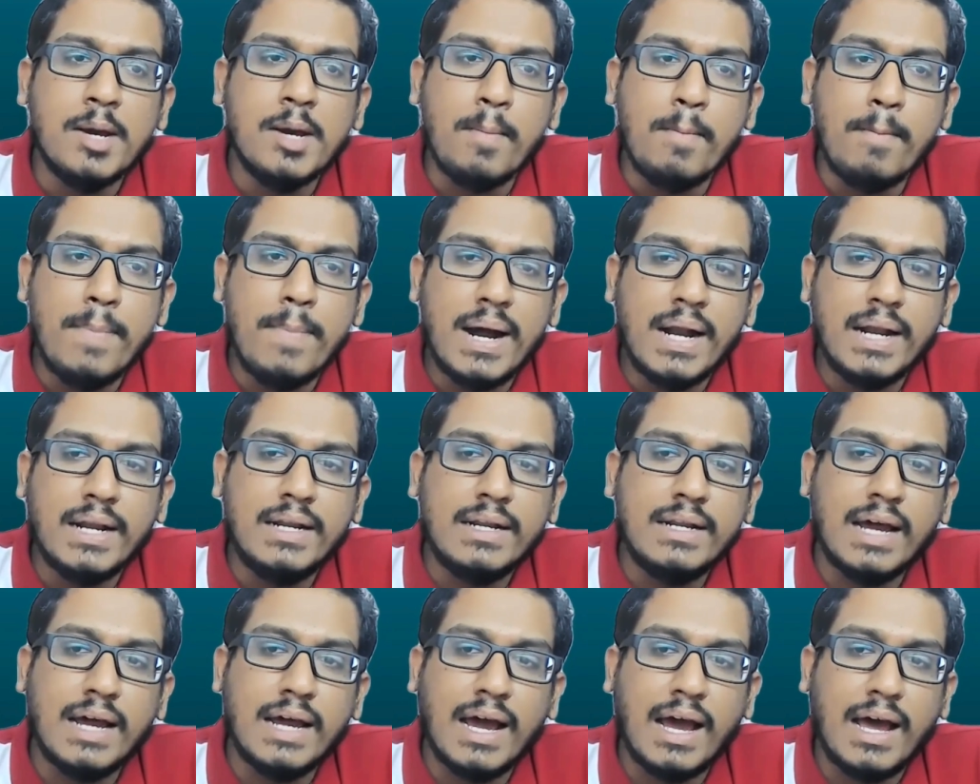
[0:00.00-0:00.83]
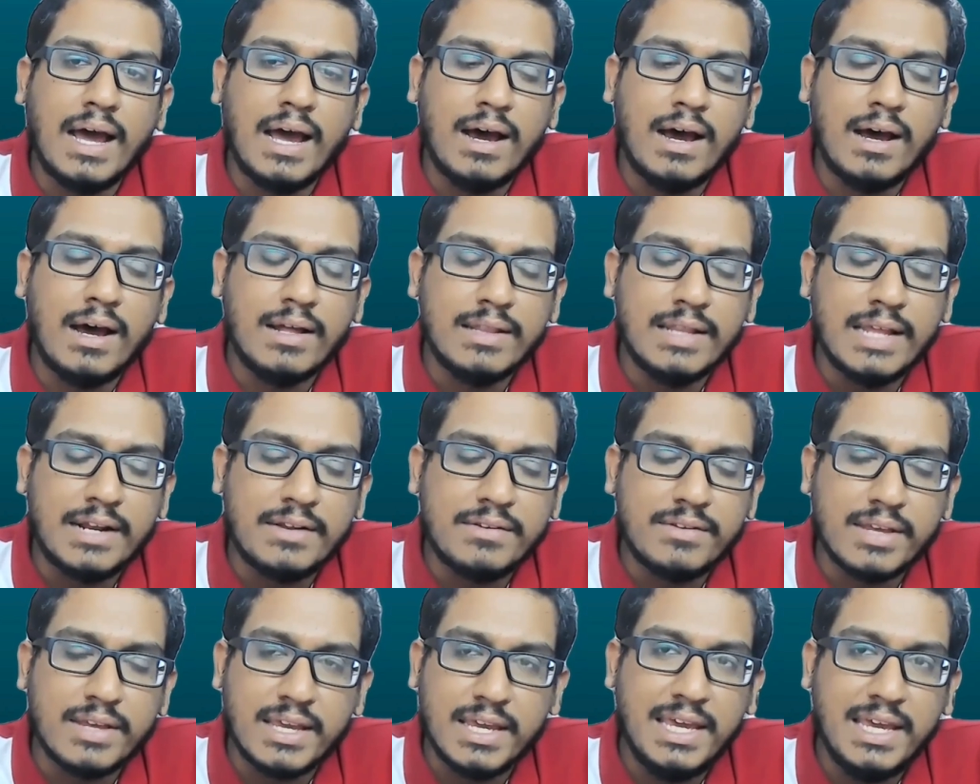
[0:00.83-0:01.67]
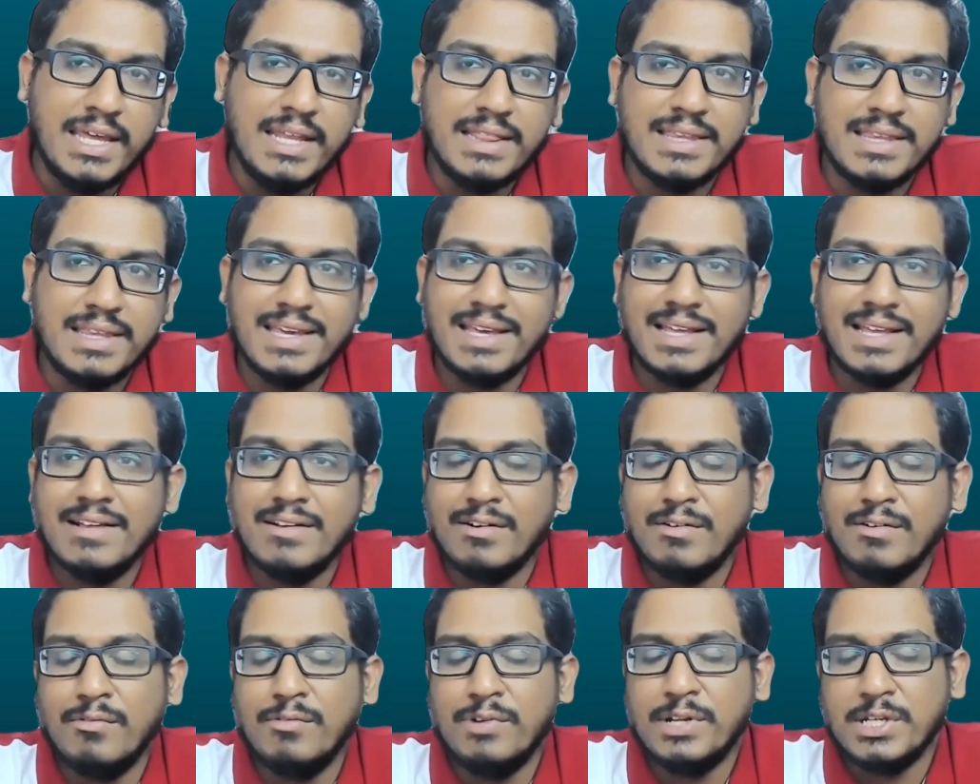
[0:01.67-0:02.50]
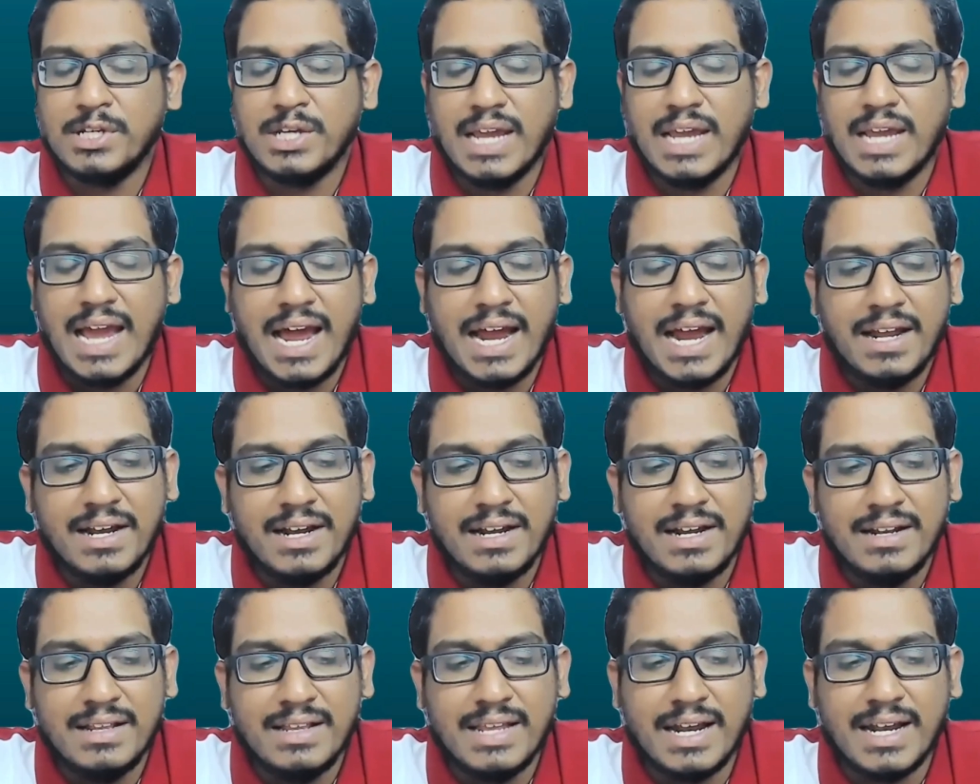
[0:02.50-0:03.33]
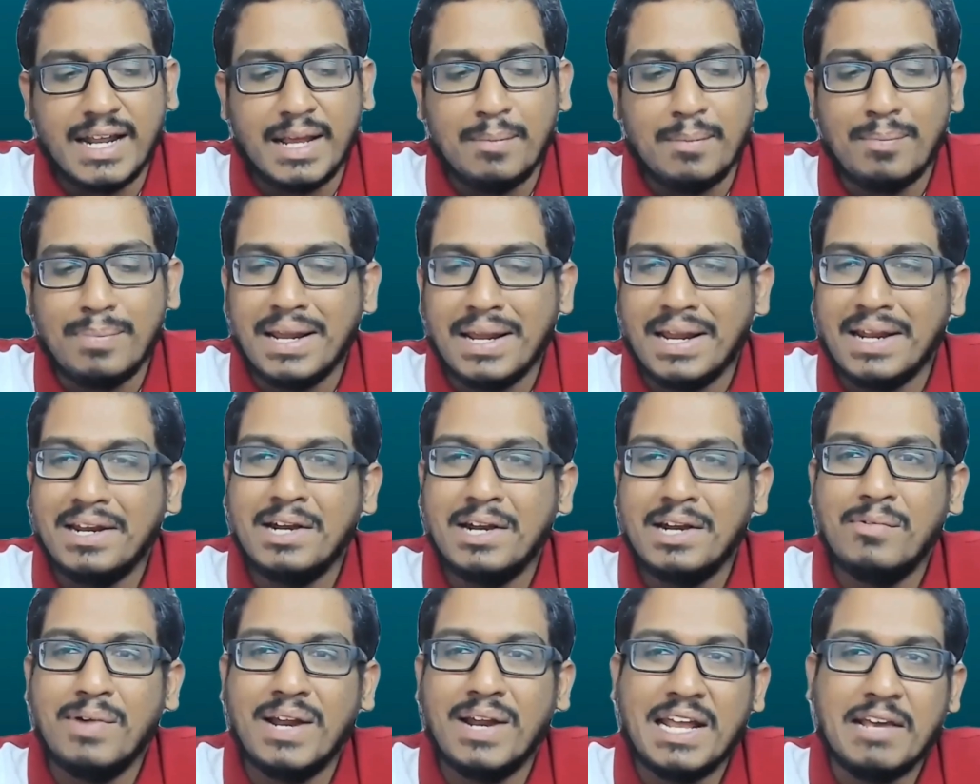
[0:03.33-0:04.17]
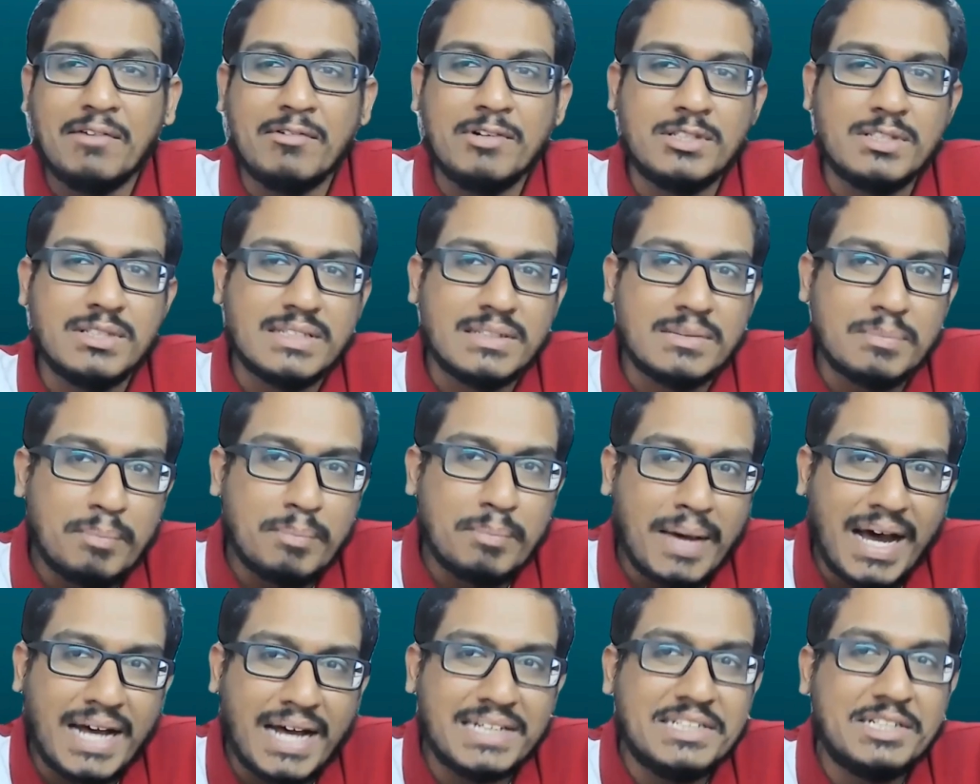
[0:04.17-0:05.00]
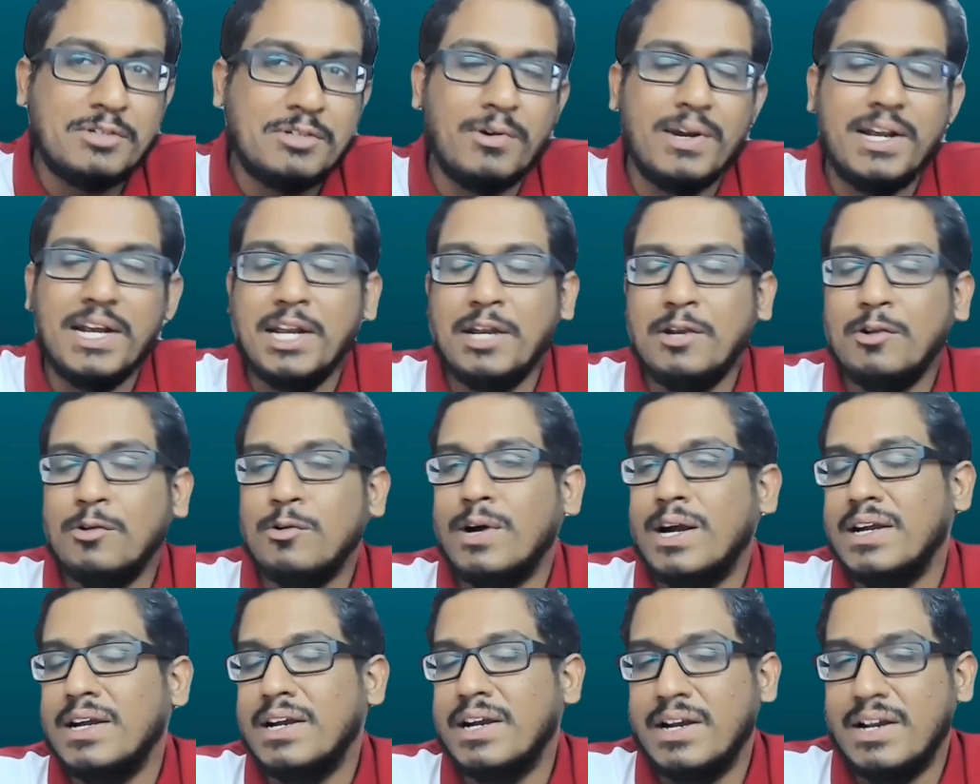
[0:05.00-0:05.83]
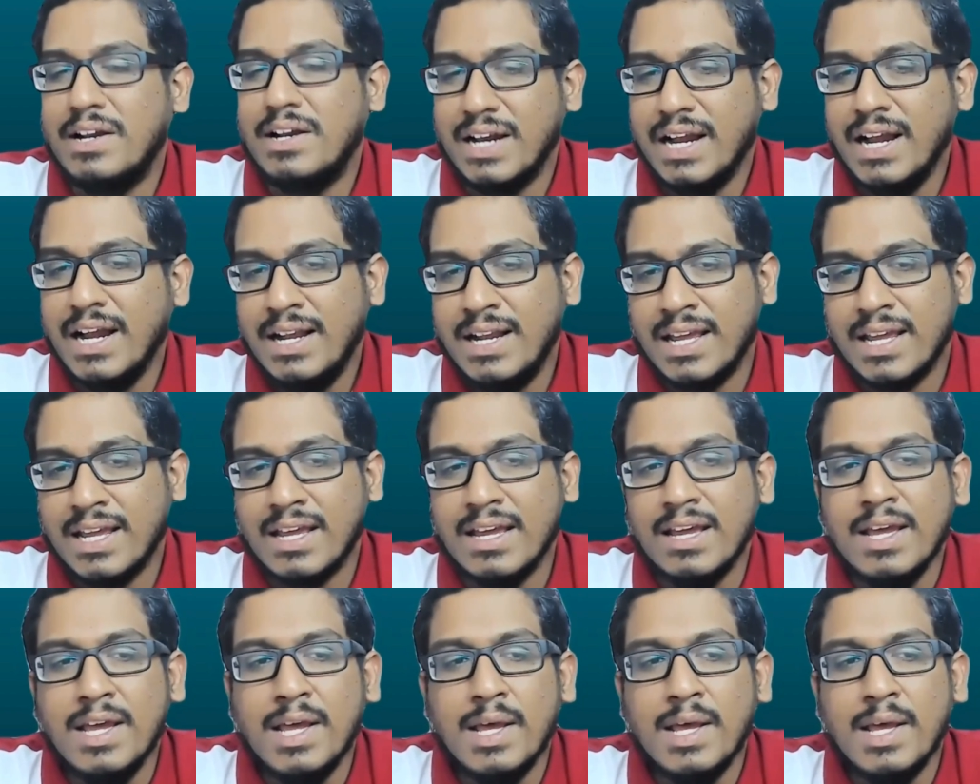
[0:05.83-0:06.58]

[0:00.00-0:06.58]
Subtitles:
But there is a key thing which I added, that I played it when I was past 2200 rating.